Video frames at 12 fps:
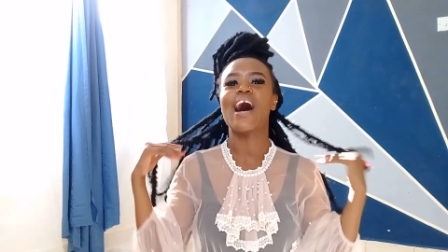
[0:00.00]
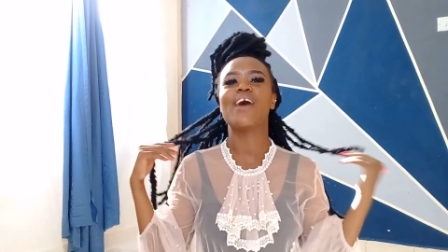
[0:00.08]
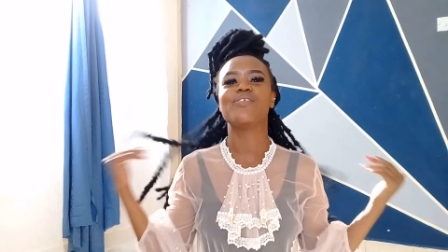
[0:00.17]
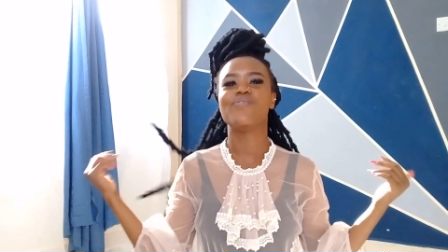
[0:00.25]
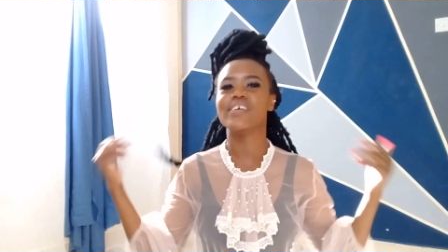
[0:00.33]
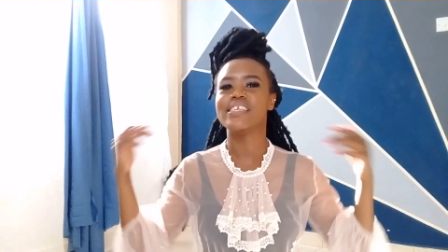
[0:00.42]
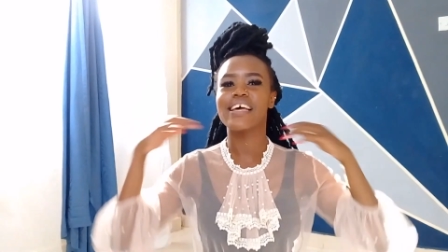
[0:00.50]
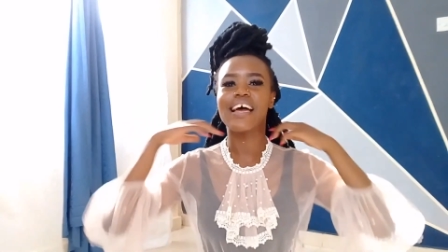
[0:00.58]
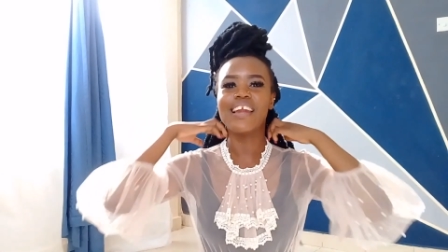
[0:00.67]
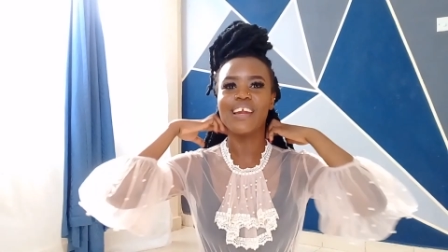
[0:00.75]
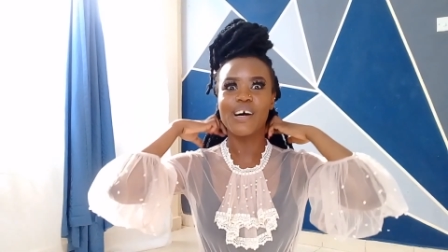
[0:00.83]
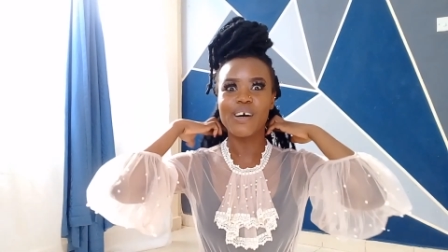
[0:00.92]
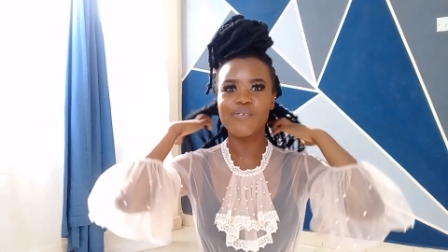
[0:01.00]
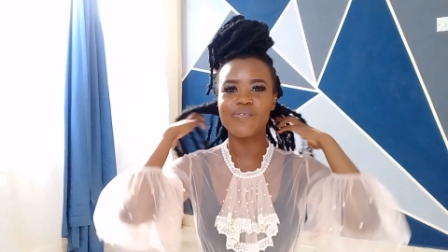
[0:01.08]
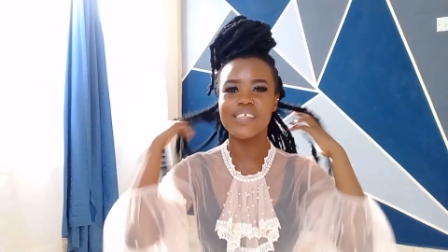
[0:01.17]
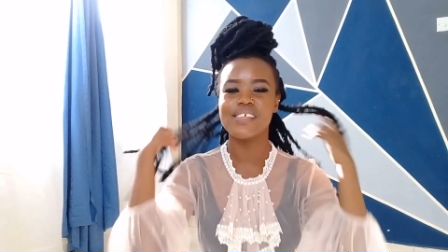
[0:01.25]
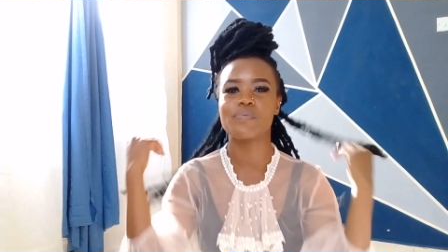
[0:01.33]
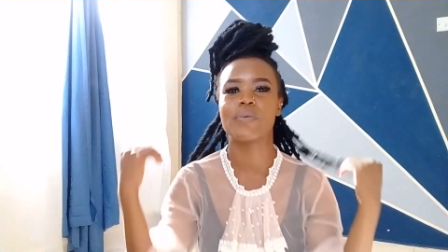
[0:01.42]
outfit i
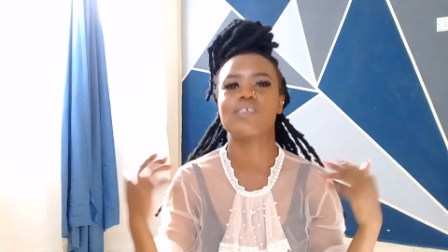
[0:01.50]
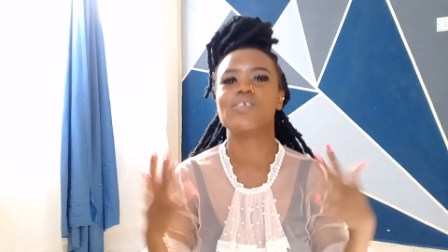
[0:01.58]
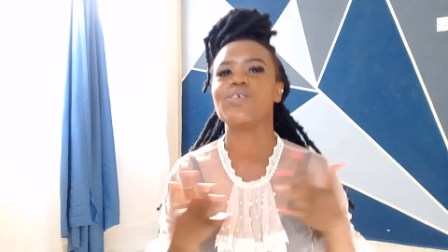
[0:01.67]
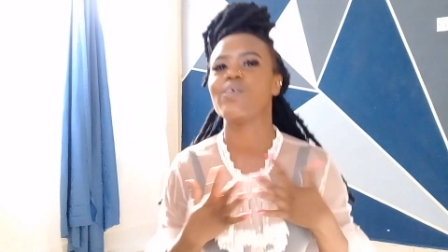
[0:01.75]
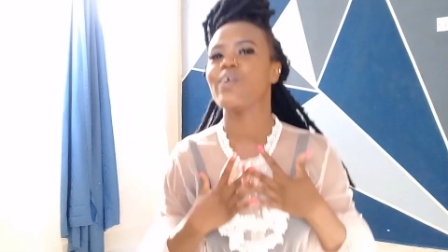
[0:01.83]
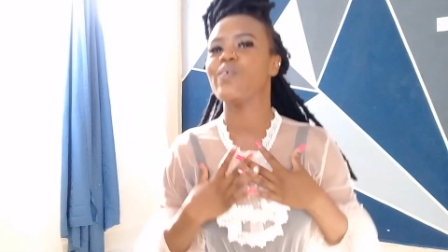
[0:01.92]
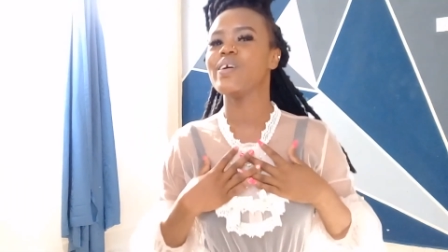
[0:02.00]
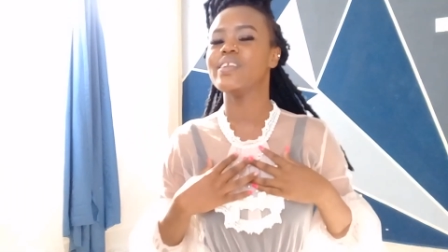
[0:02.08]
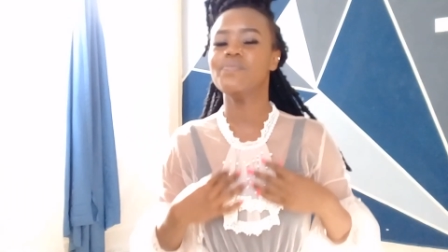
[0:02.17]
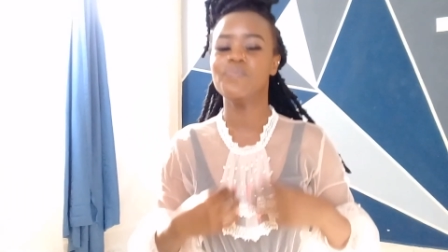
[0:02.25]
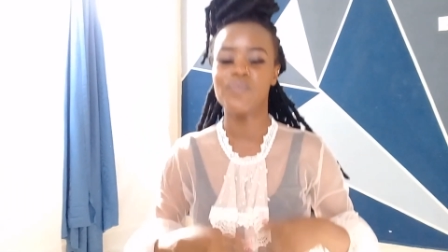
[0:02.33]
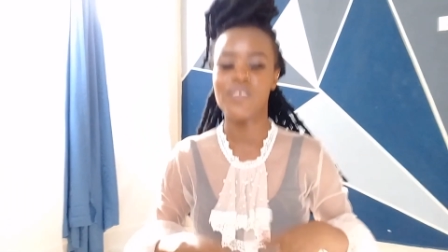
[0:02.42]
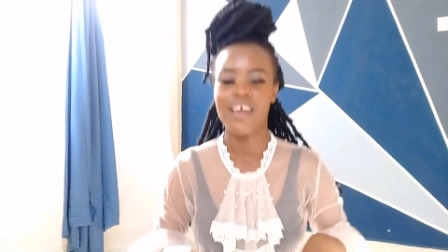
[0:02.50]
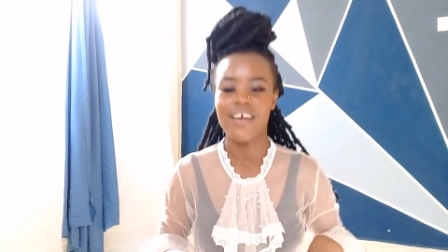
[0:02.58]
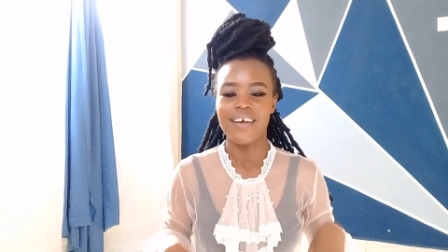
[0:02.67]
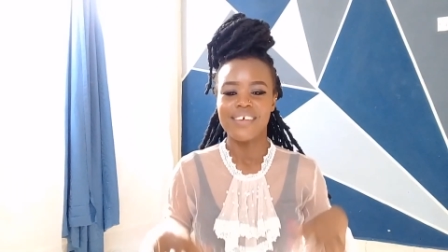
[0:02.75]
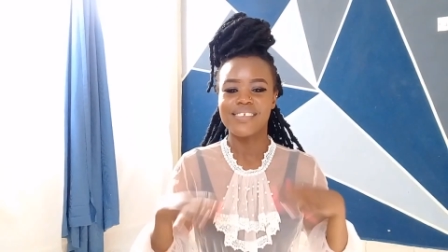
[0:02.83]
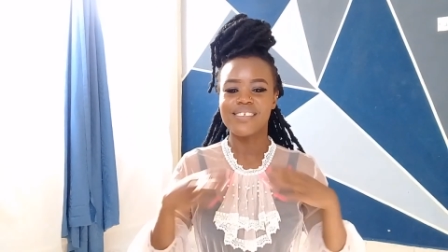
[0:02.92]
love this particular one
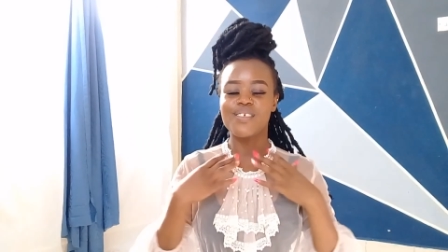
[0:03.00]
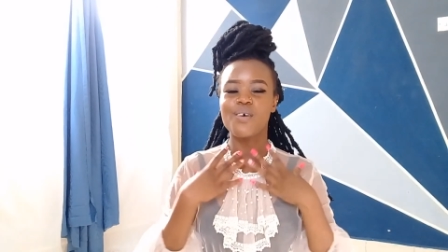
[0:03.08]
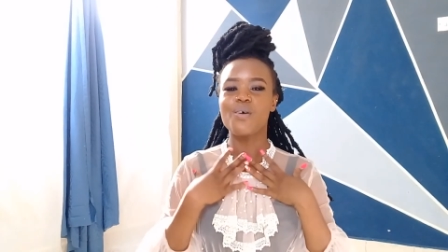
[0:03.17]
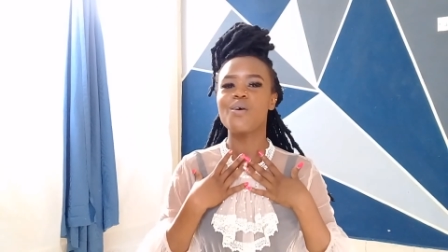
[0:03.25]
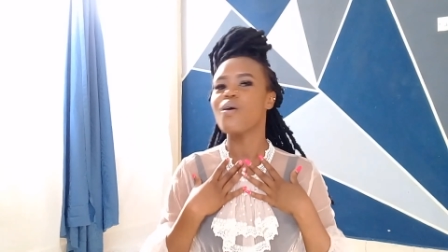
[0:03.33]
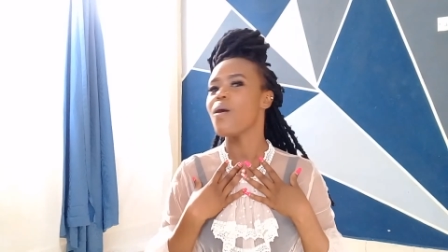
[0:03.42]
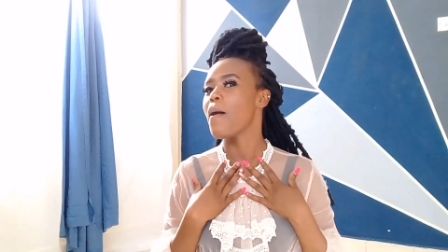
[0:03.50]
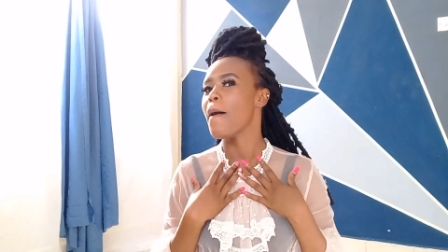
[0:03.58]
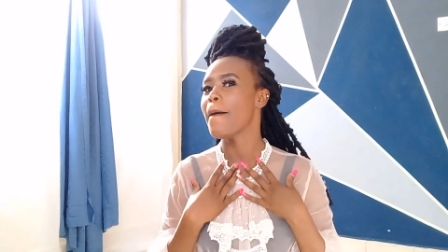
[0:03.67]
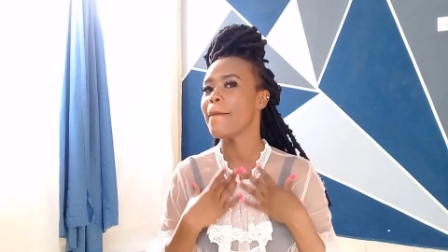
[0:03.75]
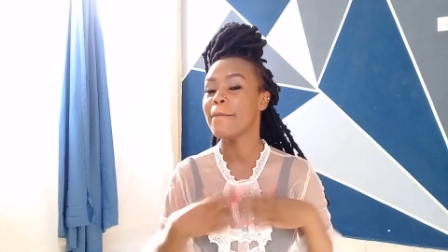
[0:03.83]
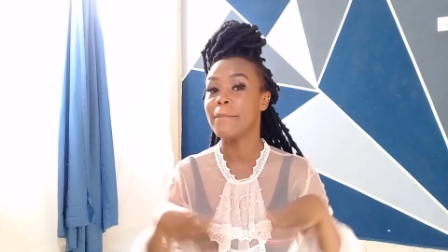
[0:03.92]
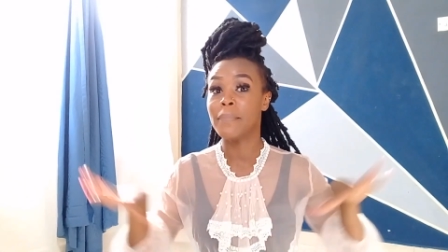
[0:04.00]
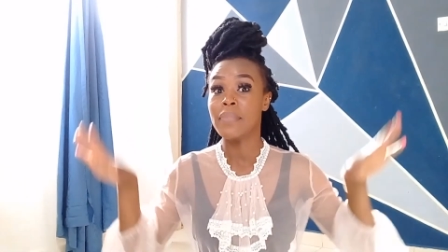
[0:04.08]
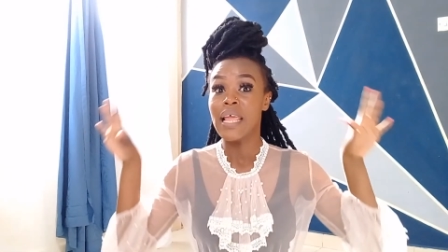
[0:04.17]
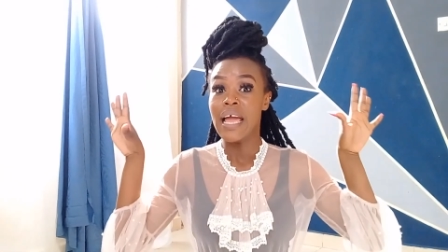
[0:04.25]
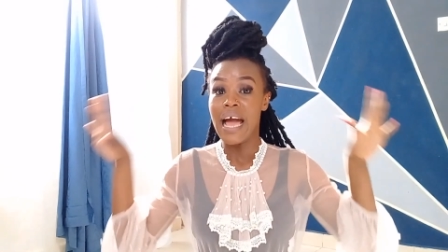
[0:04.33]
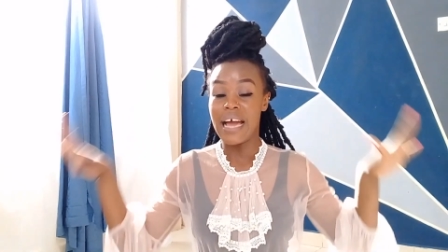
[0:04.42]
so
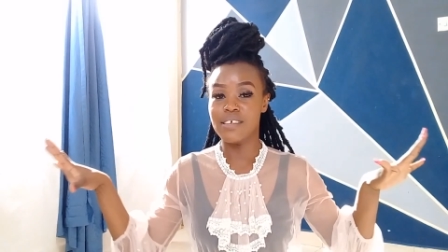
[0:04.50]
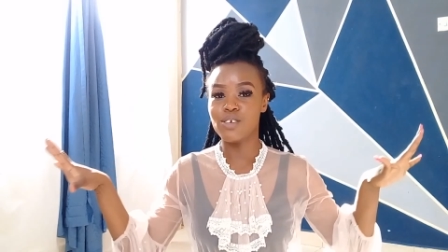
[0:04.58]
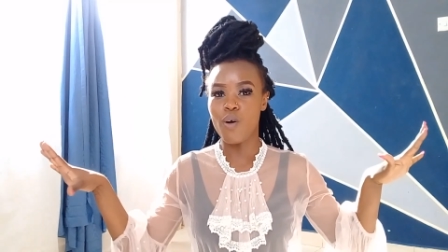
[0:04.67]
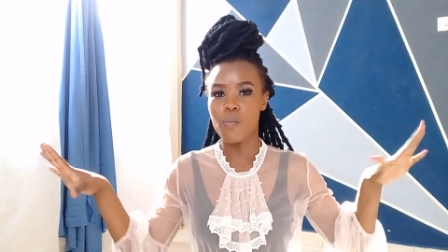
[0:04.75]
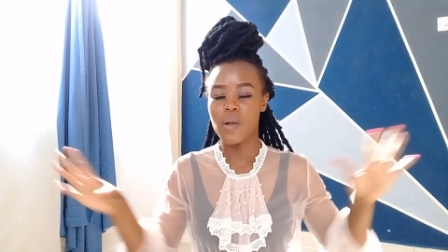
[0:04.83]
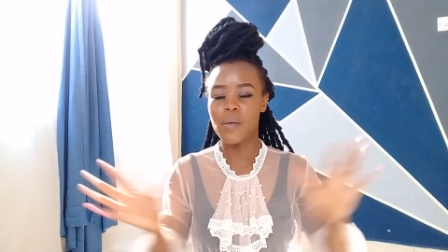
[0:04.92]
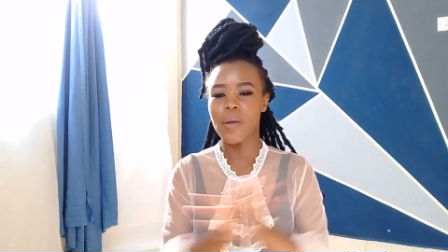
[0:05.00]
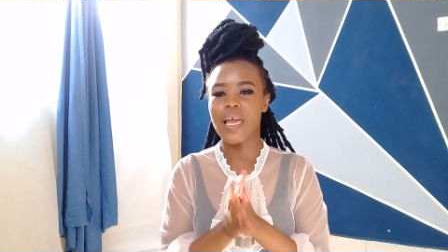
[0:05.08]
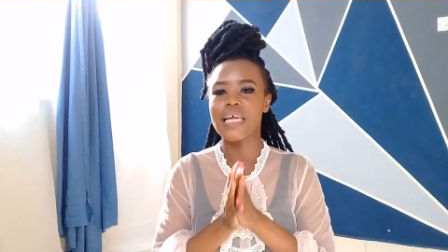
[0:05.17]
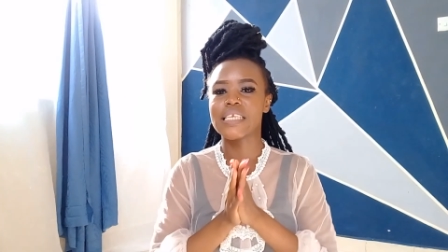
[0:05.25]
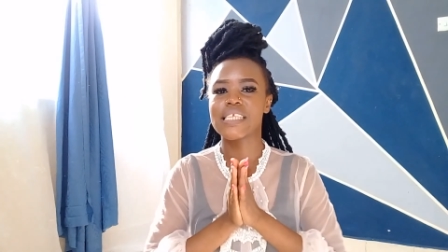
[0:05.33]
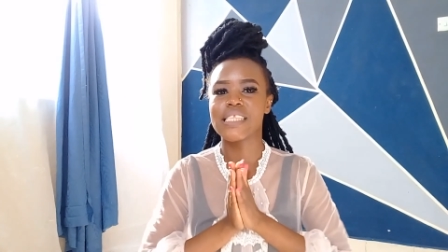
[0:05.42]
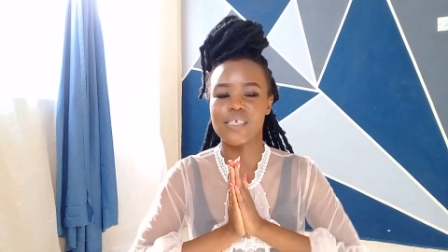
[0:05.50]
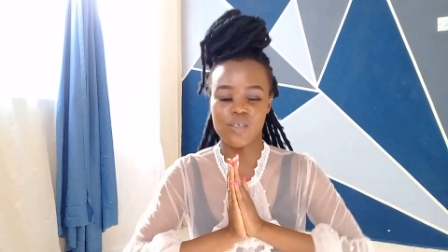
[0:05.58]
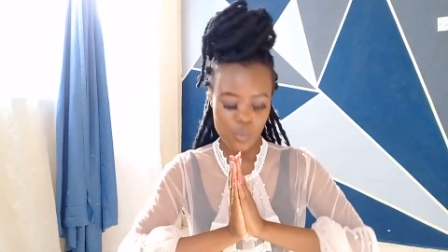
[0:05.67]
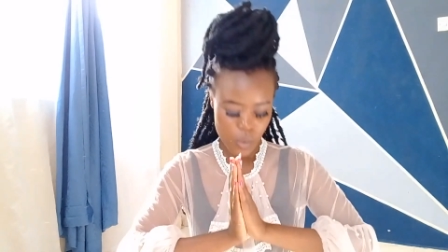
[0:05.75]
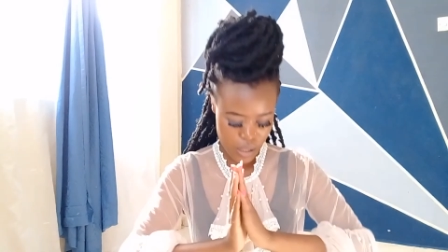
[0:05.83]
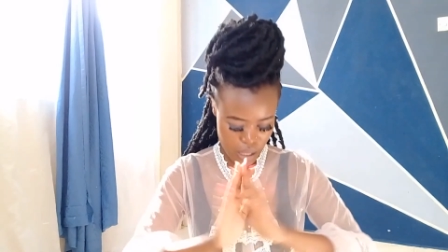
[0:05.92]
i didn't complete
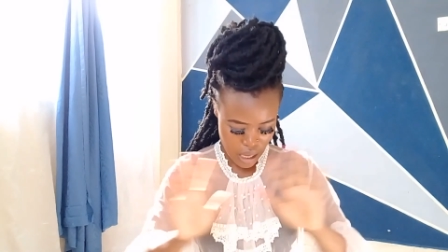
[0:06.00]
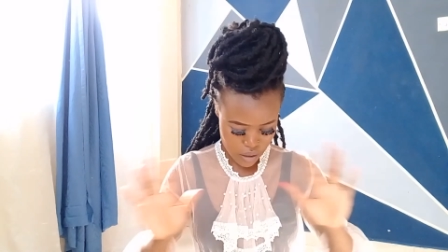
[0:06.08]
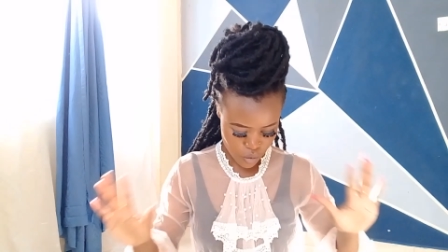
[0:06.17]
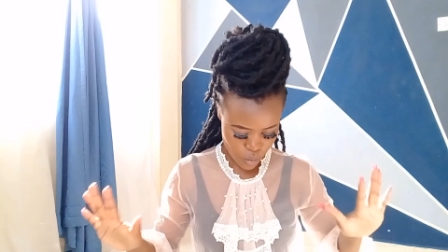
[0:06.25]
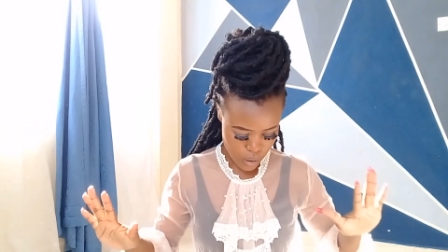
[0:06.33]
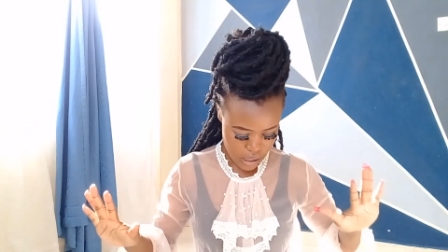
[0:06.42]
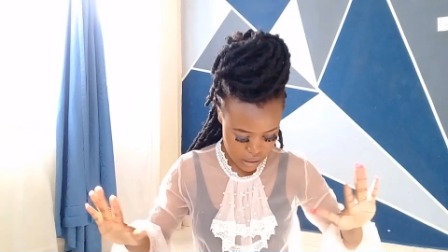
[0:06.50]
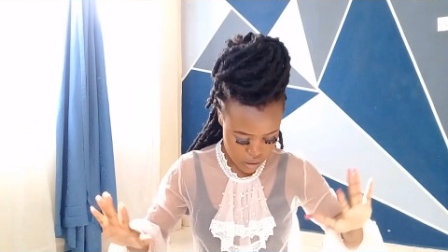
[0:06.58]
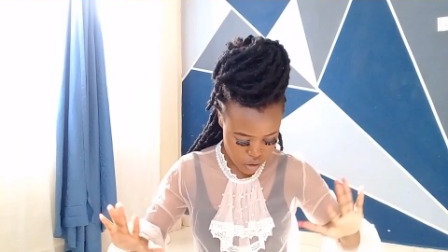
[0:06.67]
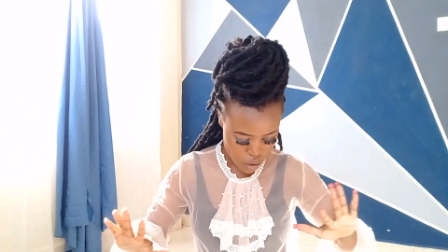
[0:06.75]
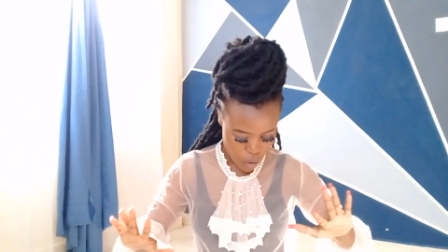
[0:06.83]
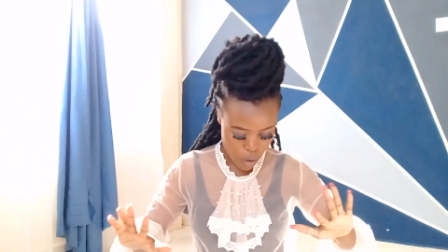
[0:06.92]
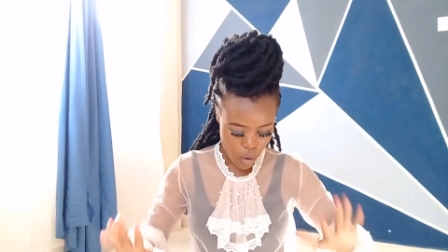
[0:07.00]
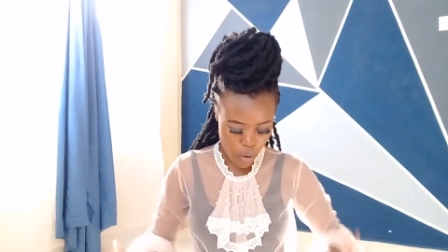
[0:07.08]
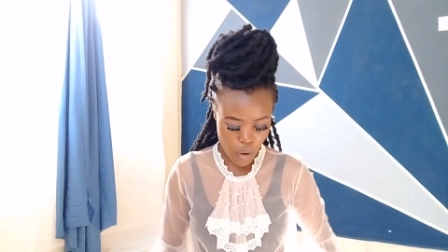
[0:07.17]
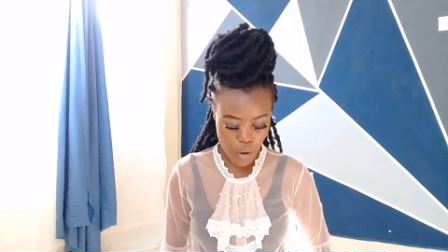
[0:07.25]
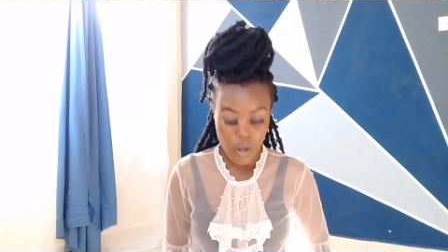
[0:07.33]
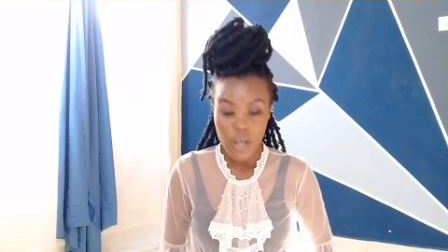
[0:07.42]
this one as well
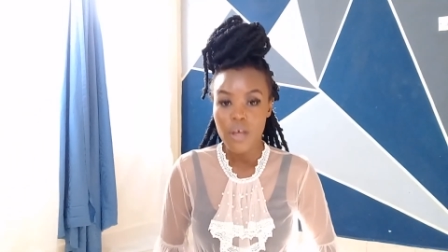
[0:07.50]
so